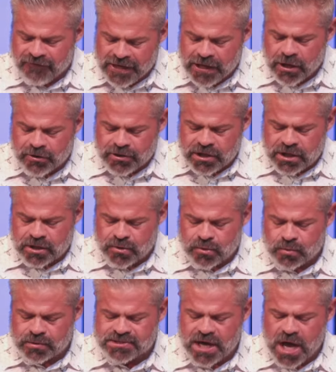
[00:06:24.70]
fill
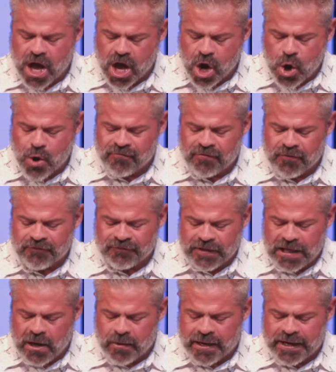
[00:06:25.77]
you to
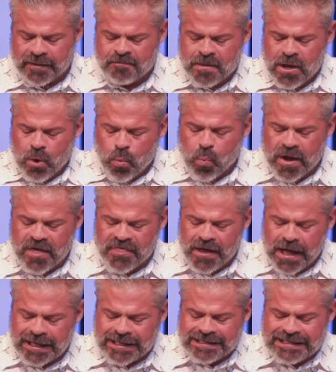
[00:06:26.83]
overflowing
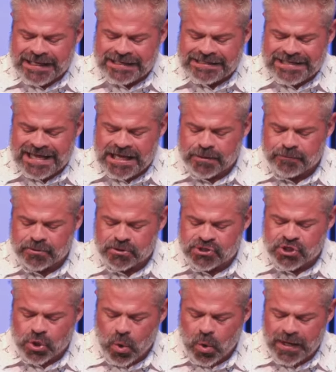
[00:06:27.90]
with uncontainable
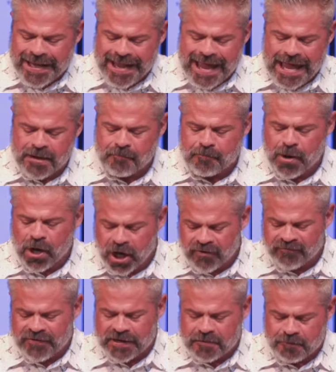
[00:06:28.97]
joy and
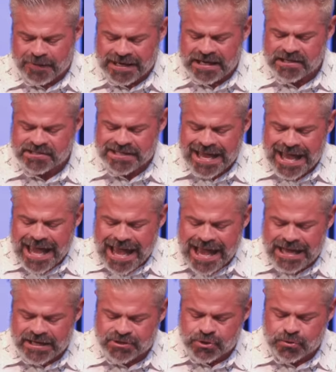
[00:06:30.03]
perfect peace
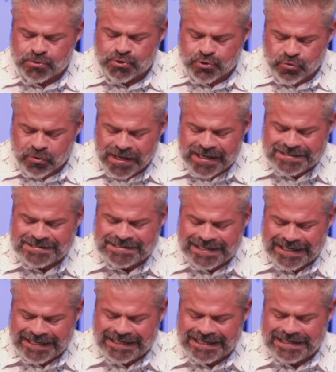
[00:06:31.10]
as you
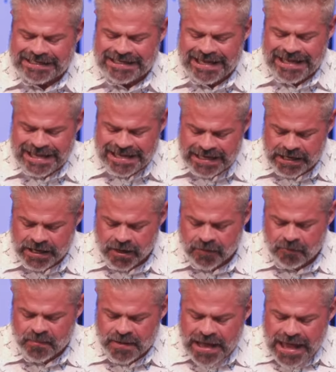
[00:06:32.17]
trust in
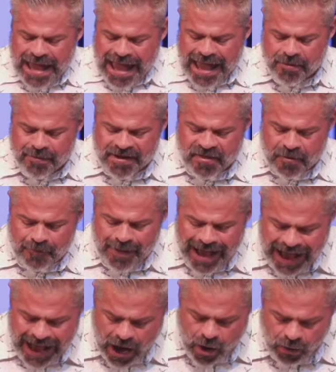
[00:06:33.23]
Him. And may the
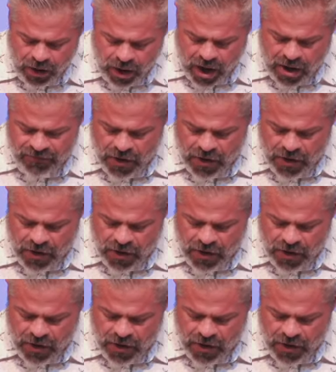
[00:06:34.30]
power